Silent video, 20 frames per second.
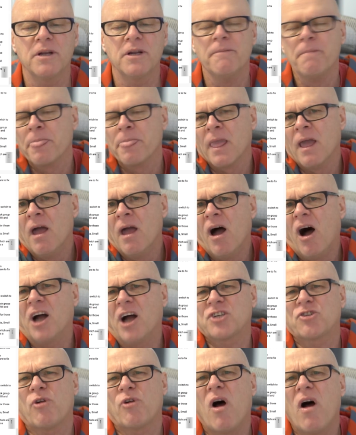But
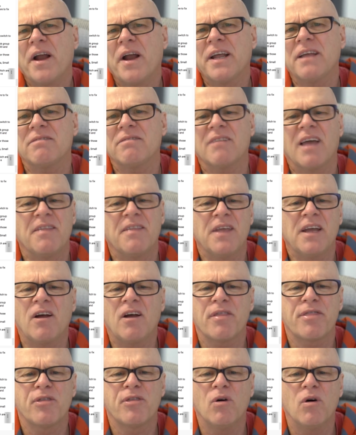I tried it and
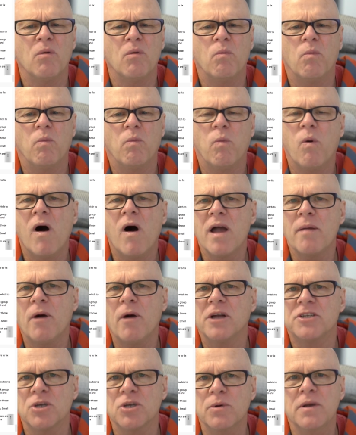then I thought, why
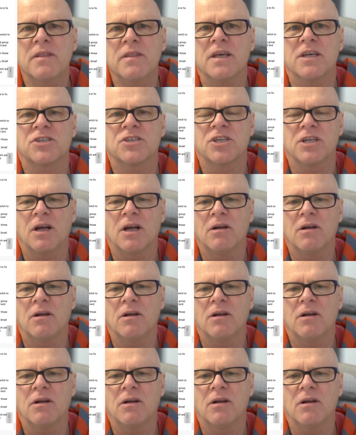am I doing this?